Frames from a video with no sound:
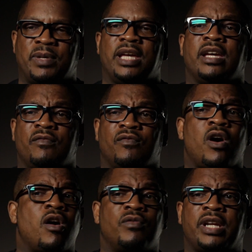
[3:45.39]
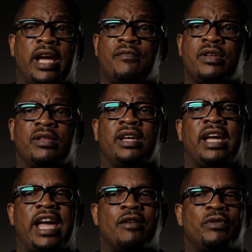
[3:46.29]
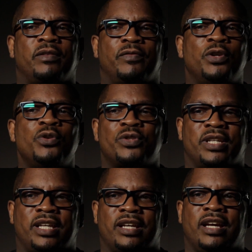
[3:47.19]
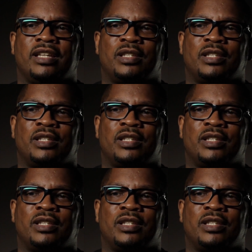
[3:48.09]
being involved with everything, and refusing